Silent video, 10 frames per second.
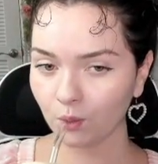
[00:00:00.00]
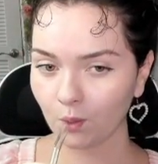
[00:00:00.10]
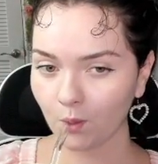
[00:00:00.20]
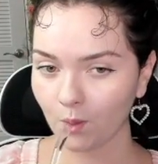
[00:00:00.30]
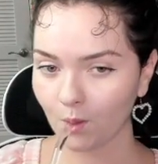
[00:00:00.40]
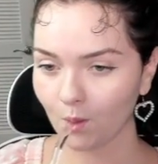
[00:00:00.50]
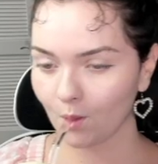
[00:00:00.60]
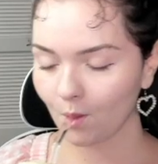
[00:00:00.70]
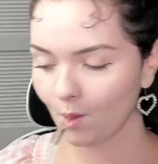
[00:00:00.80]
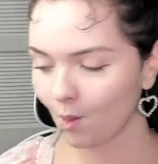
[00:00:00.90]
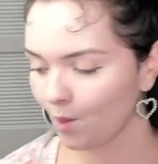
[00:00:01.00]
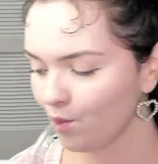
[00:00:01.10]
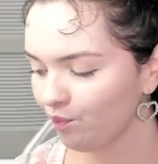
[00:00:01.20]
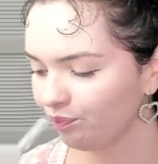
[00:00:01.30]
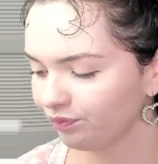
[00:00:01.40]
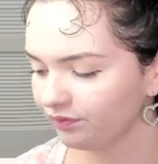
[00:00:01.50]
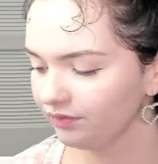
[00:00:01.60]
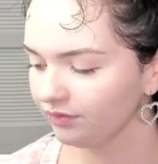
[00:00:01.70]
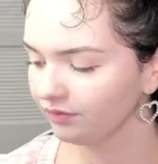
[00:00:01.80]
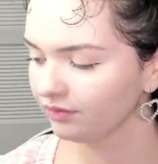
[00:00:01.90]

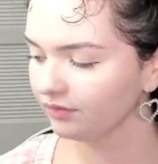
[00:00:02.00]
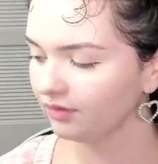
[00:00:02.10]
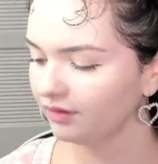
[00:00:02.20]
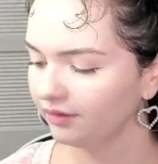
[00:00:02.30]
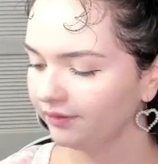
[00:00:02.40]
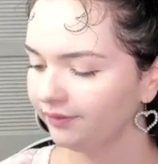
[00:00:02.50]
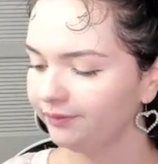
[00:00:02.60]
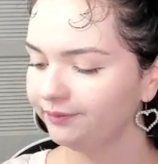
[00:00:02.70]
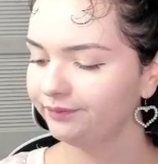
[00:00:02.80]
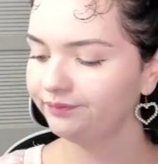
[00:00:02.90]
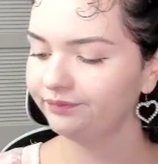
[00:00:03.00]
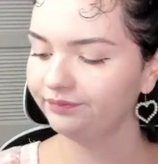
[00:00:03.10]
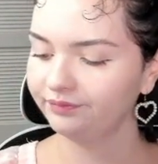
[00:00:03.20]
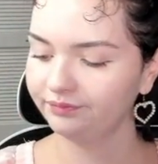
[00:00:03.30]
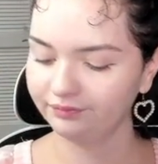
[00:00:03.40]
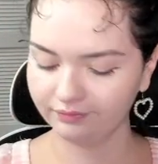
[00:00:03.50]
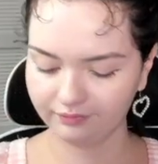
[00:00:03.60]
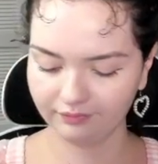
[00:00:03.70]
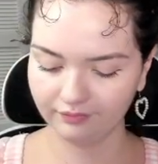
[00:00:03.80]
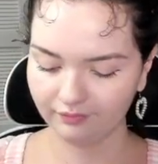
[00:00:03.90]

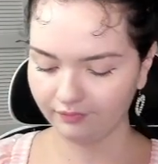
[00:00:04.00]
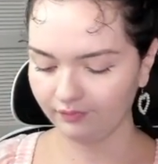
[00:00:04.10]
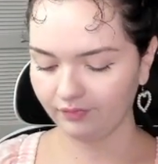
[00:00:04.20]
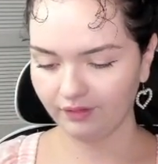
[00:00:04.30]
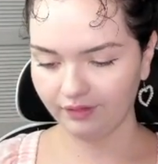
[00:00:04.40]
No one is speaking in this clip.